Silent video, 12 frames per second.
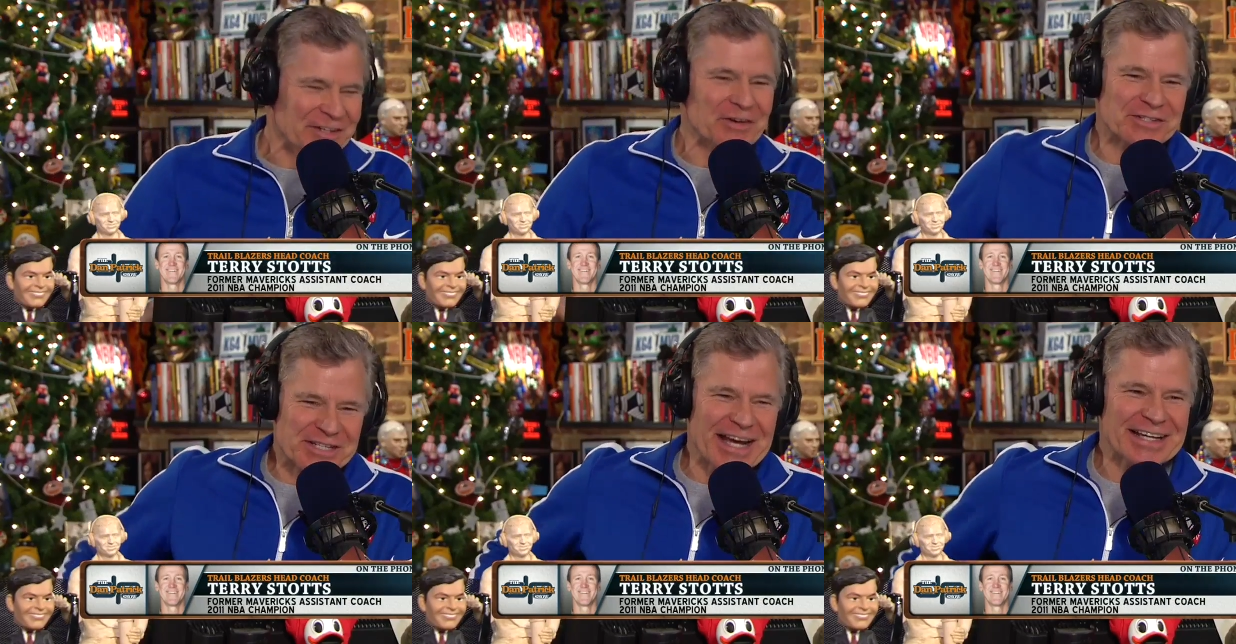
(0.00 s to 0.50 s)

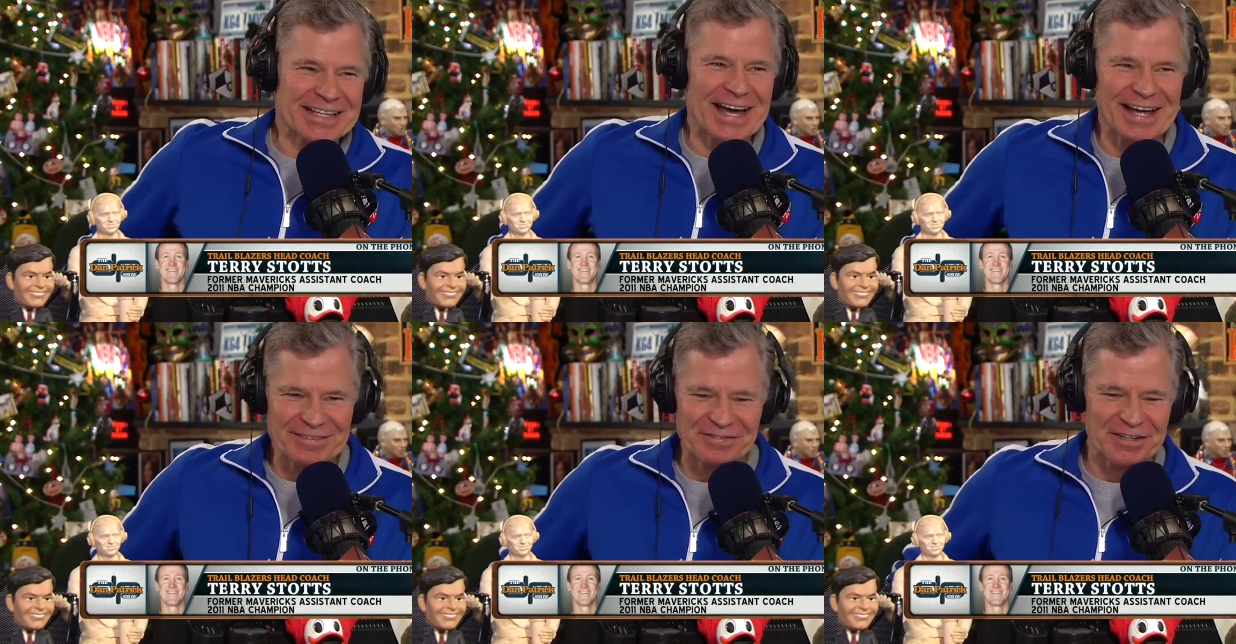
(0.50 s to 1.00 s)
Speaker 1: You'll take
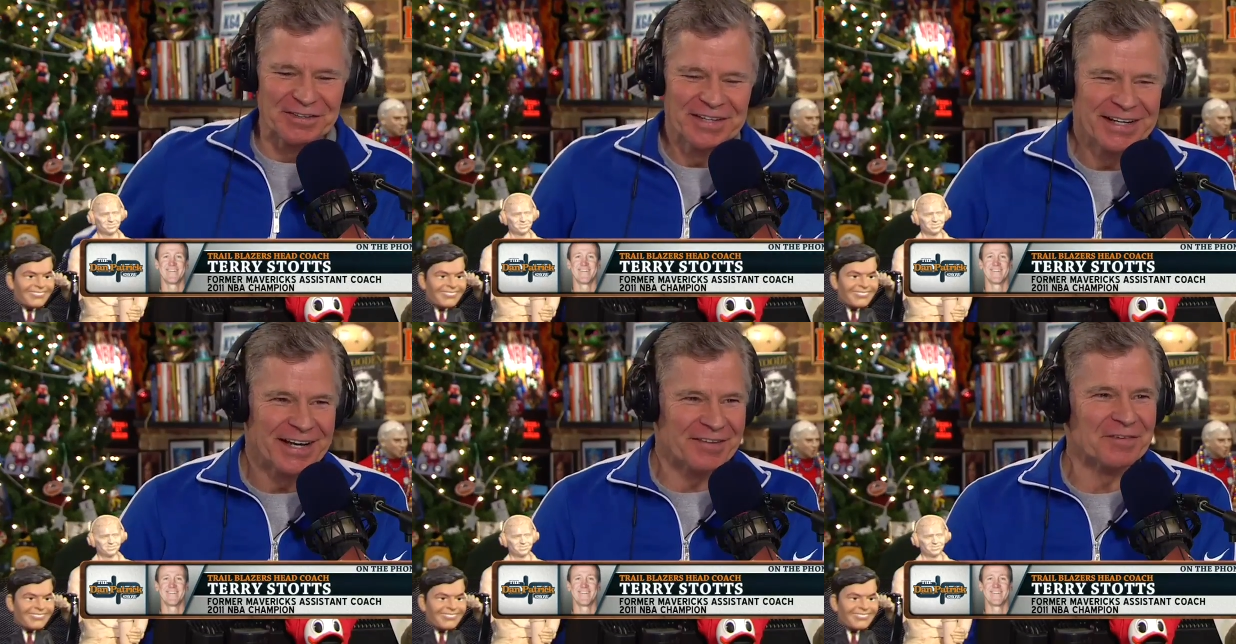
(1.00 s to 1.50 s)
that if you
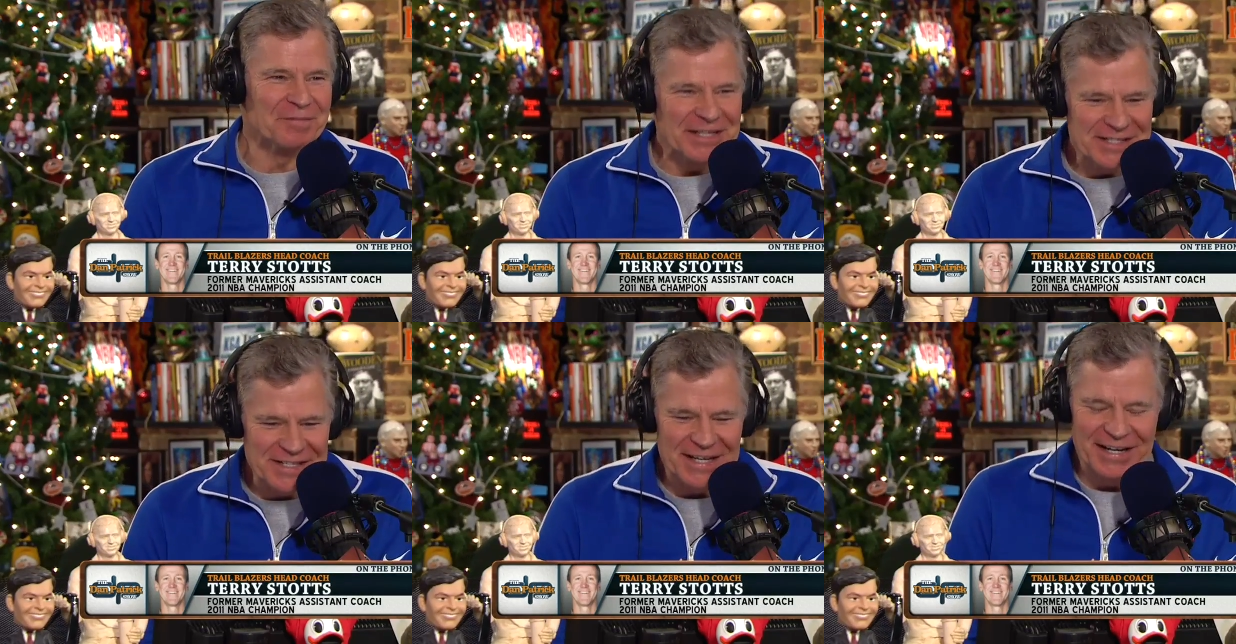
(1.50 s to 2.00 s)
if it
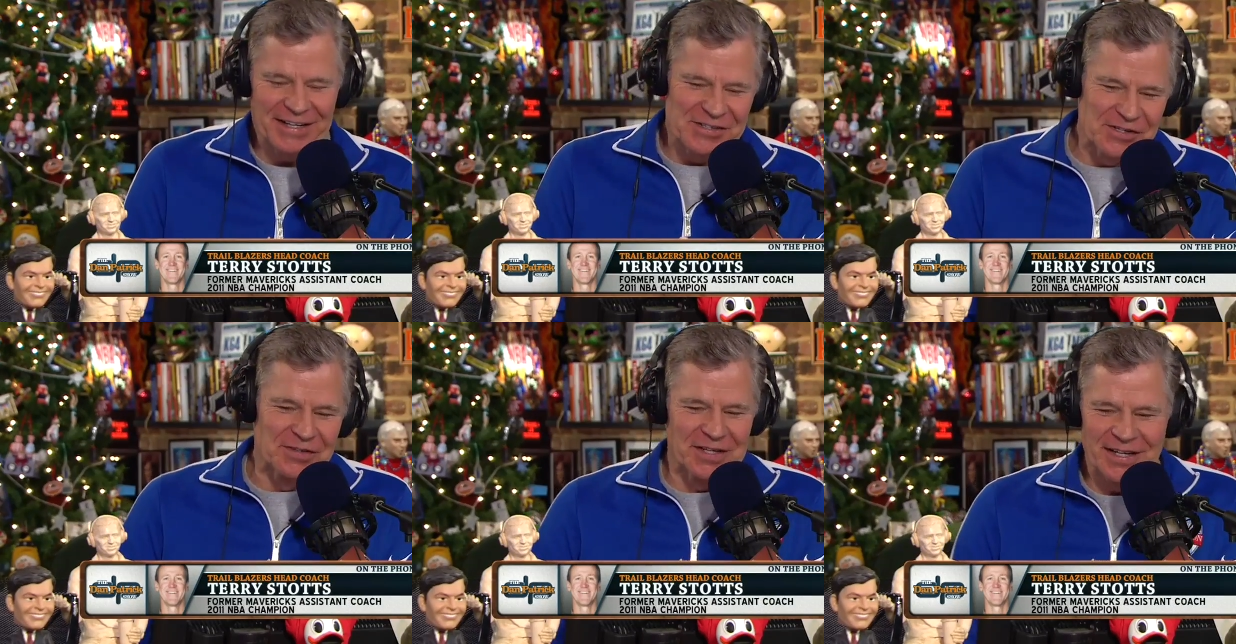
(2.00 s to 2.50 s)
means getting
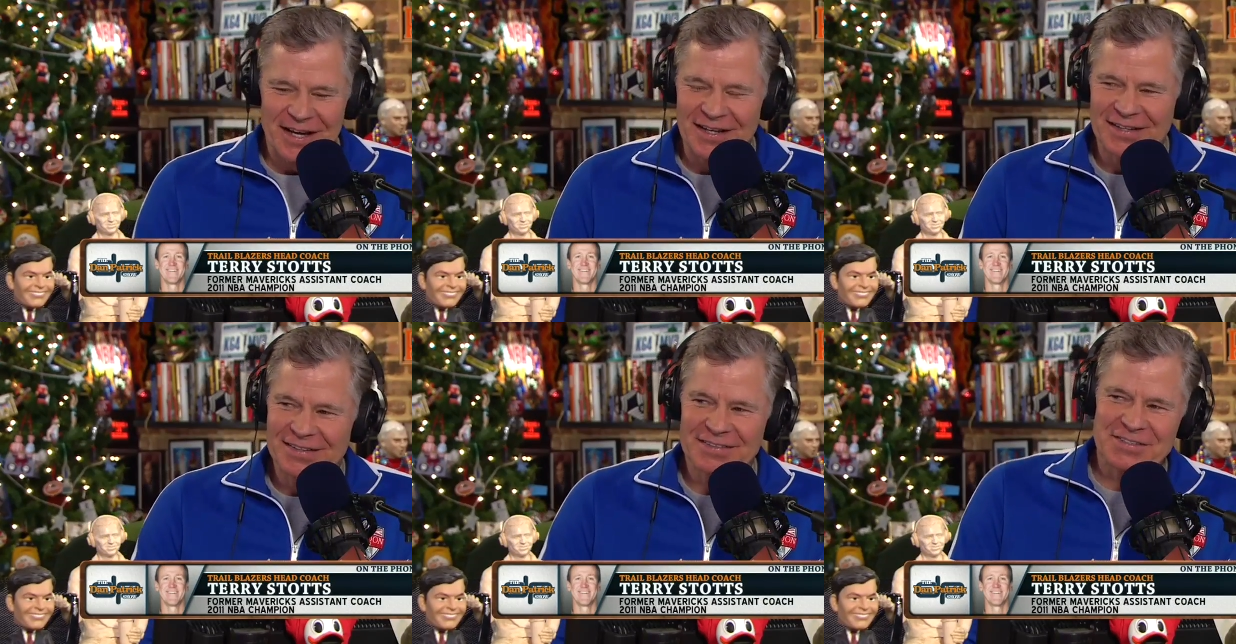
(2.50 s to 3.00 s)
to the uh,
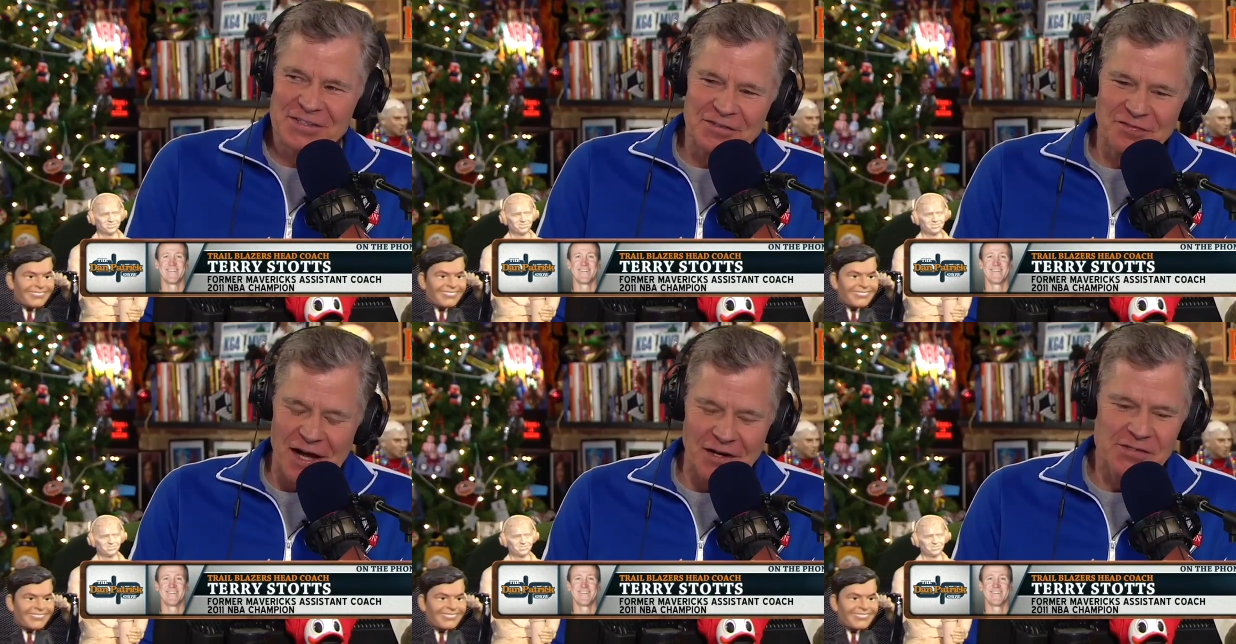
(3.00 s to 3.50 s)
to the
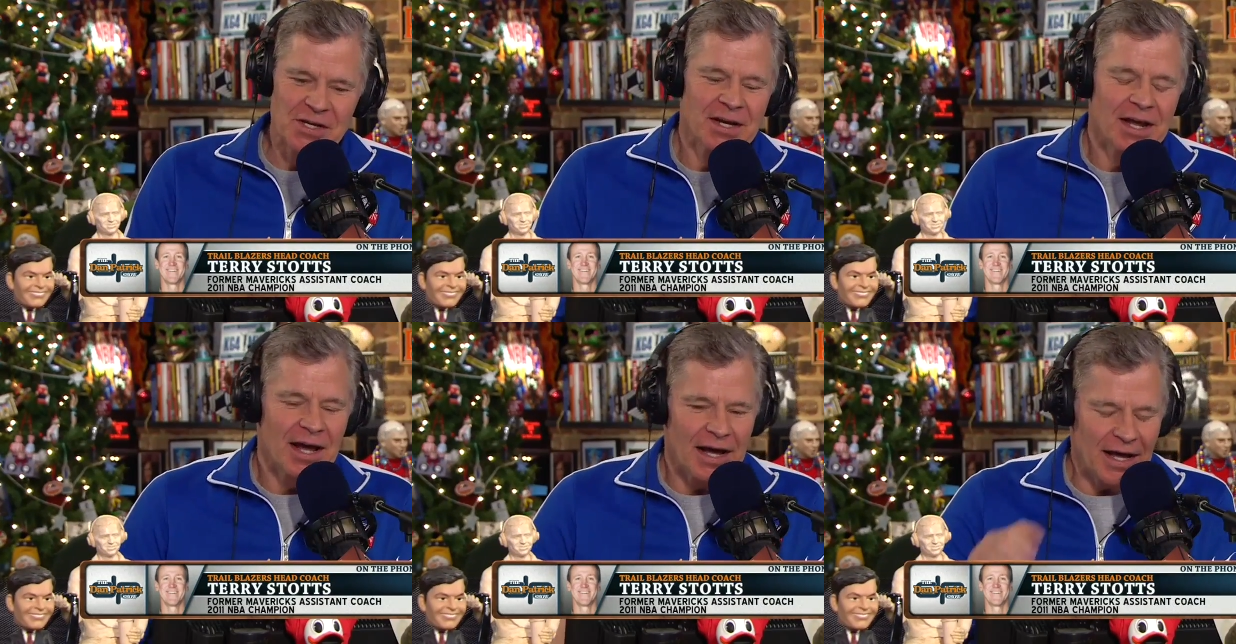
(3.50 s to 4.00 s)
finals.
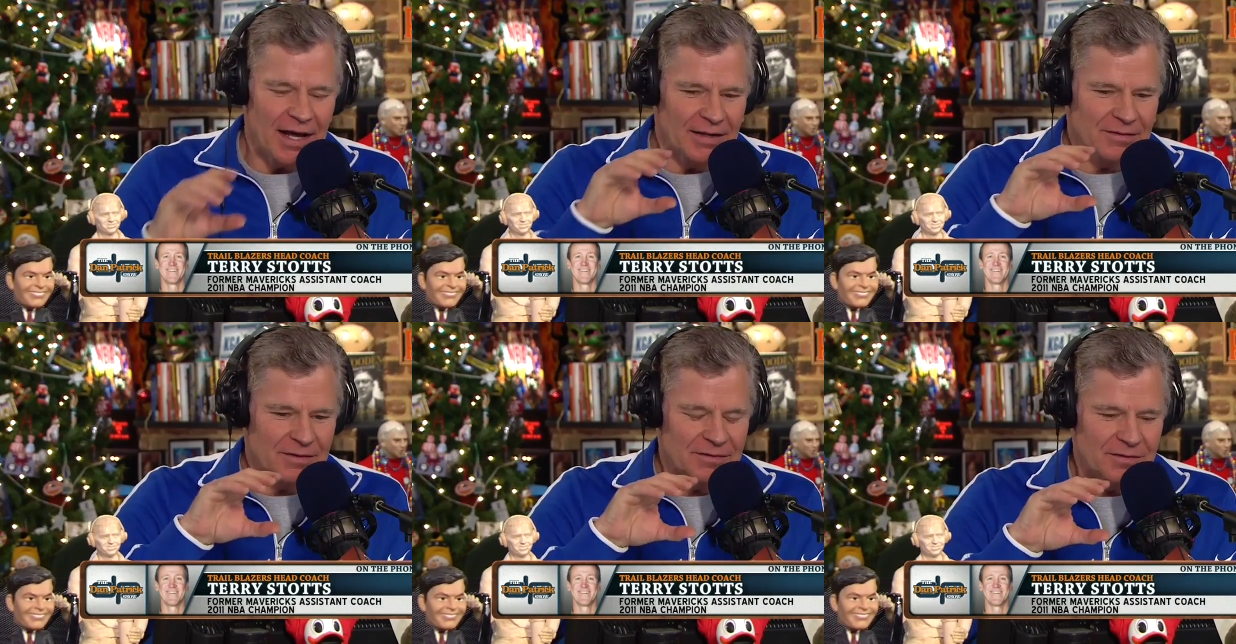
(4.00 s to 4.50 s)
Uh,
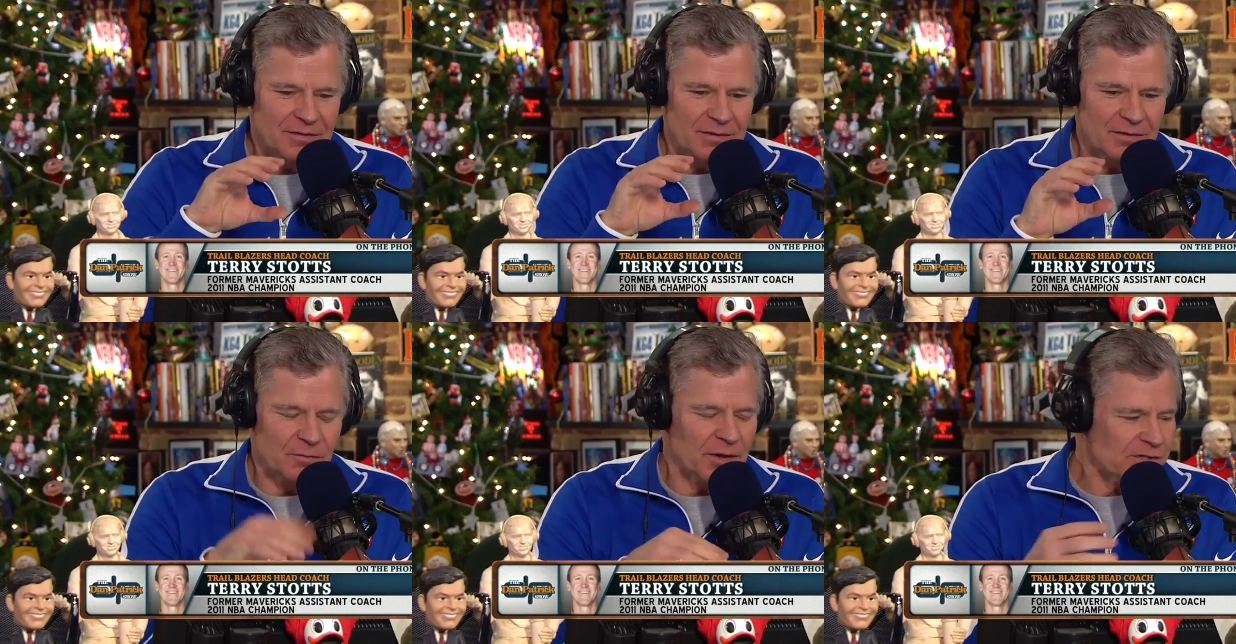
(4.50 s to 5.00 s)

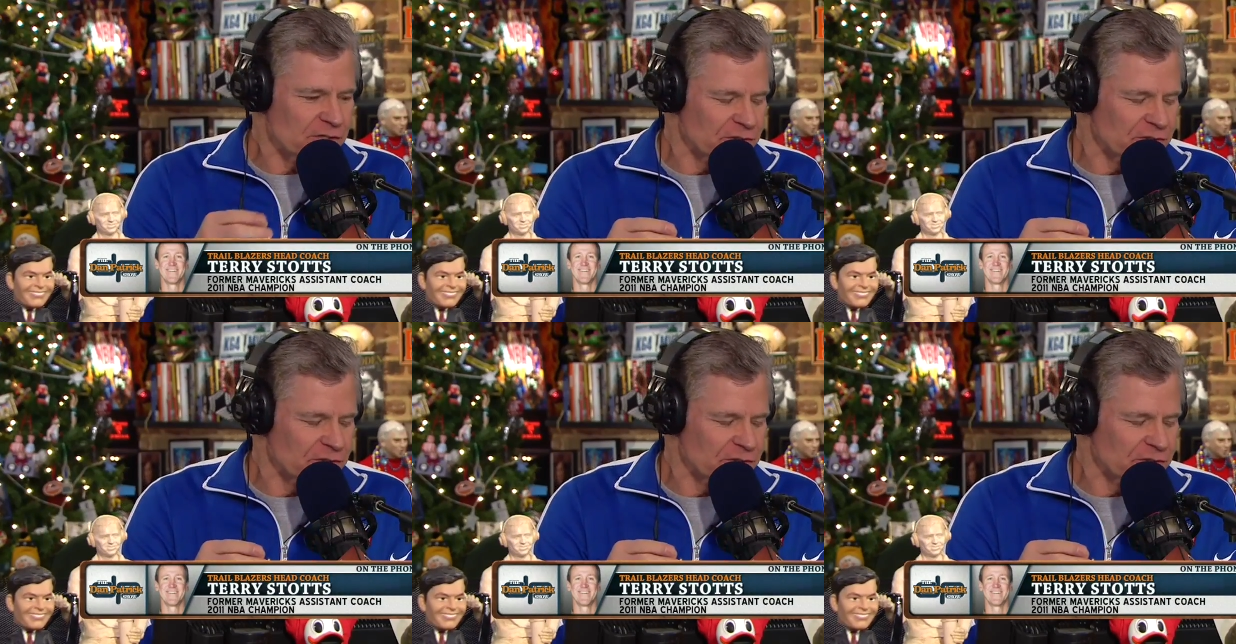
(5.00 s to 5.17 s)
where's your